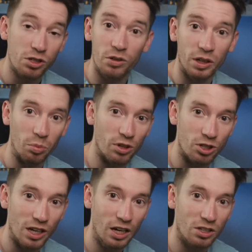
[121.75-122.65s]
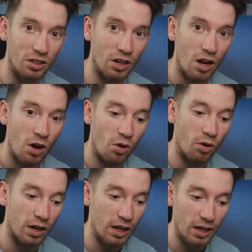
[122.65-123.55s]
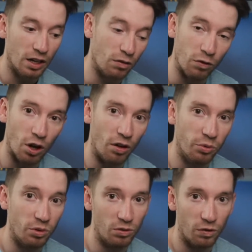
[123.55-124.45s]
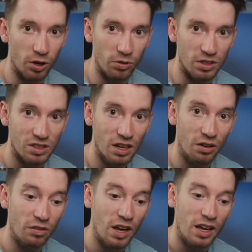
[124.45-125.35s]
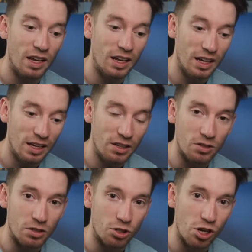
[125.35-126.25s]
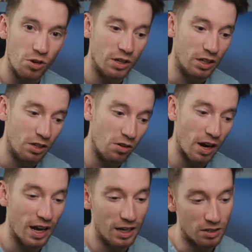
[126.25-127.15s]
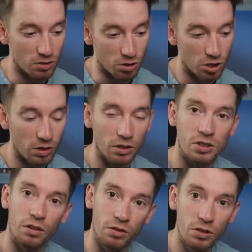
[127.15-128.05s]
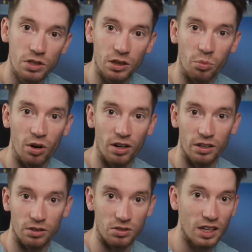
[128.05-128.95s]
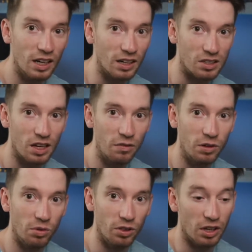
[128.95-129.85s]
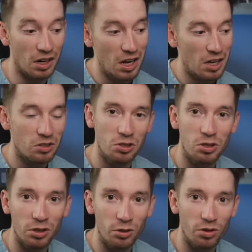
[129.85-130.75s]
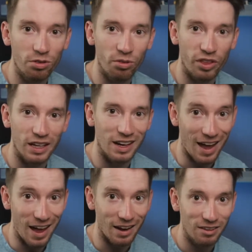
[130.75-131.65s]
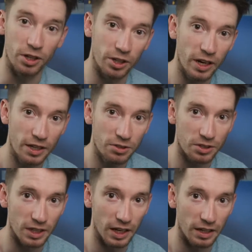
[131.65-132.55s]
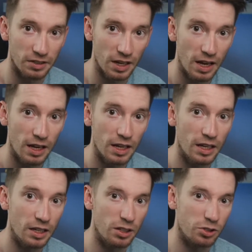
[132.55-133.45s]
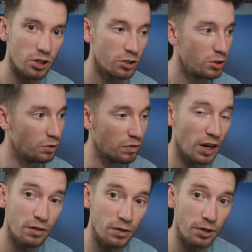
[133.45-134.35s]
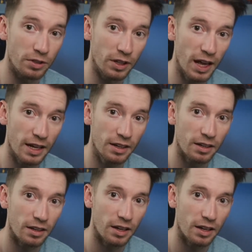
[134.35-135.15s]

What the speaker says: showing appreciation or getting involved with the photo itself is showing your hands or showing yourself using the product or taking a selfie with it. Just a little cool thing to add. A good exercise is to find a photo you like